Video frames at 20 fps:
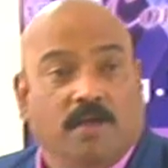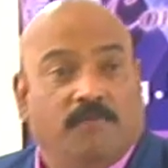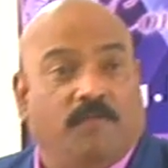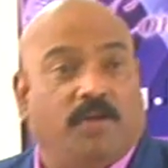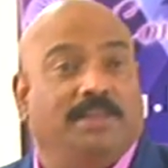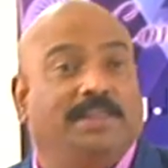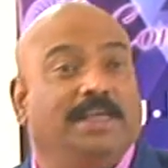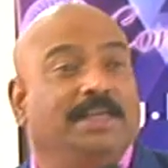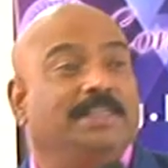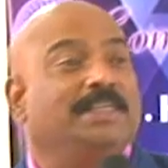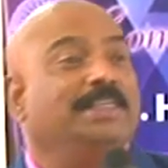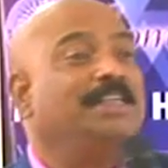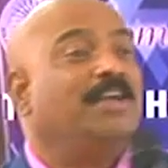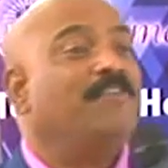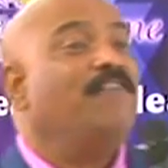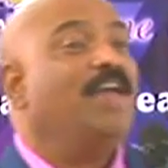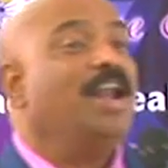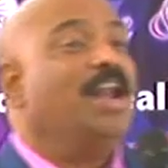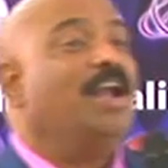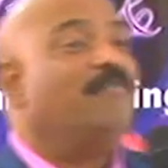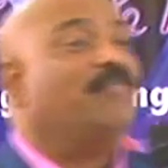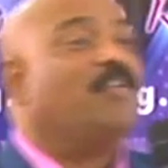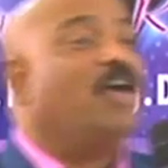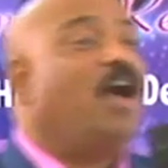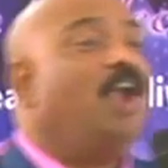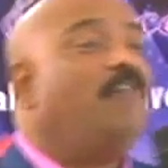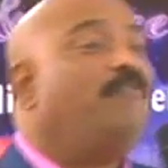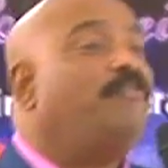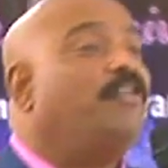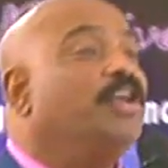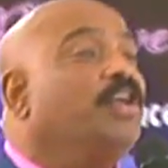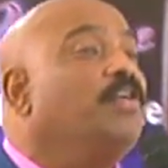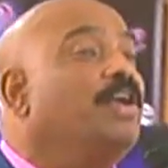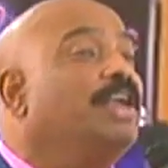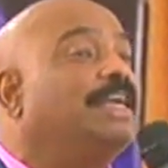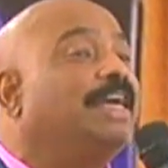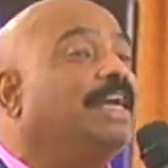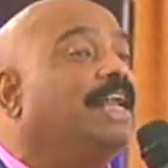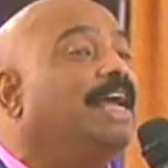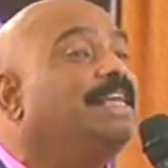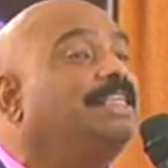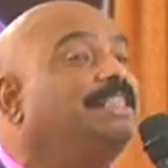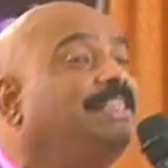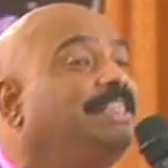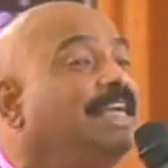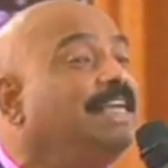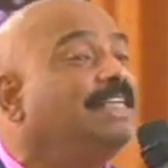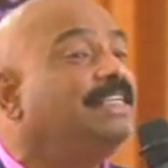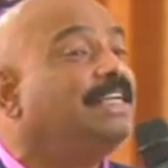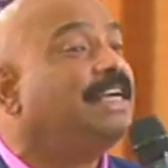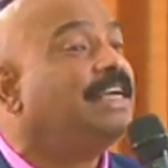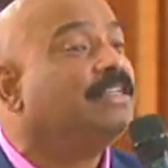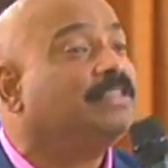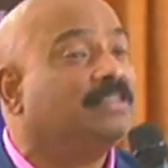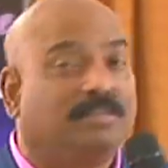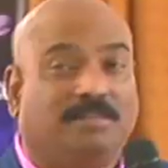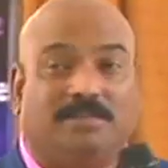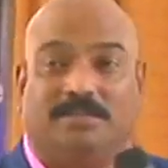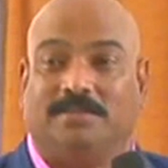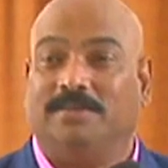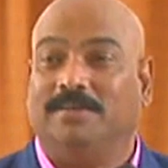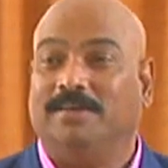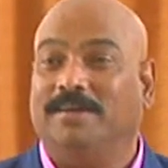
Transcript: For this is the will of God for you in Christ Jesus.